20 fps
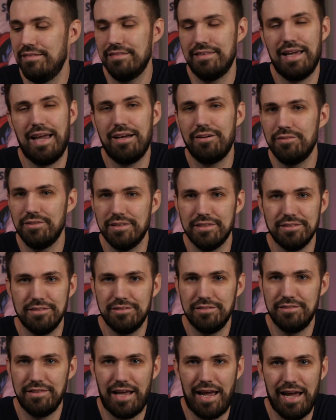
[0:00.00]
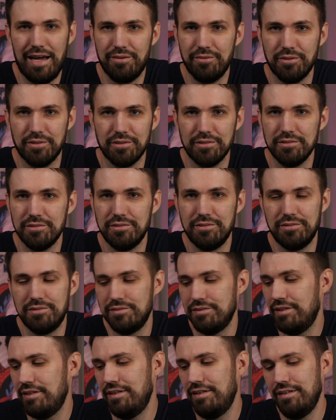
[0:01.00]
countless hours,
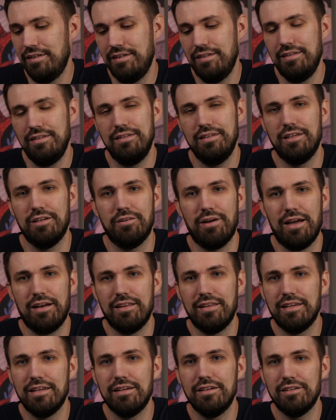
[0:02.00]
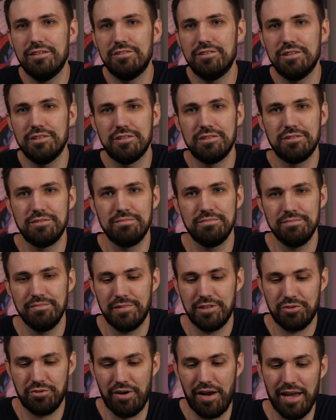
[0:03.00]
out of the year just
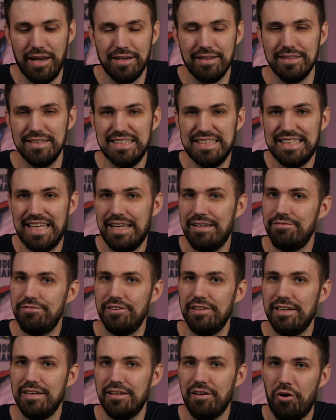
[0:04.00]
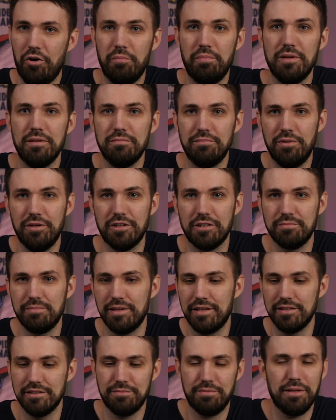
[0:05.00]
trying to safely open books
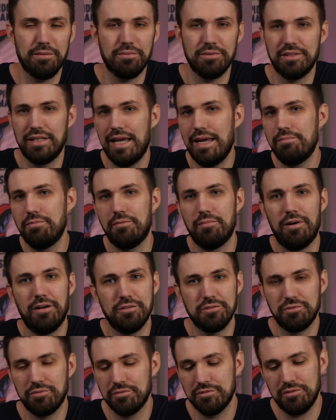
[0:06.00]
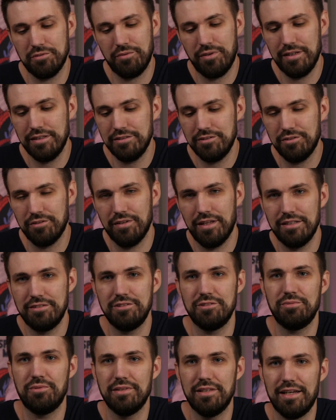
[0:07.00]
because people tape them all sorts of ways. So that's
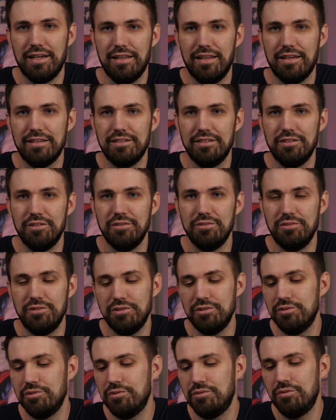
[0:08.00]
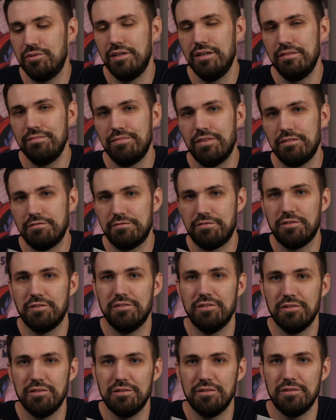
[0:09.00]
just one thing I like to do to
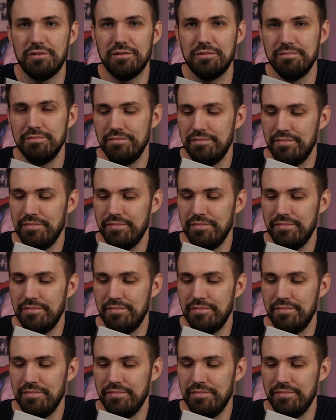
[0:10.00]
further,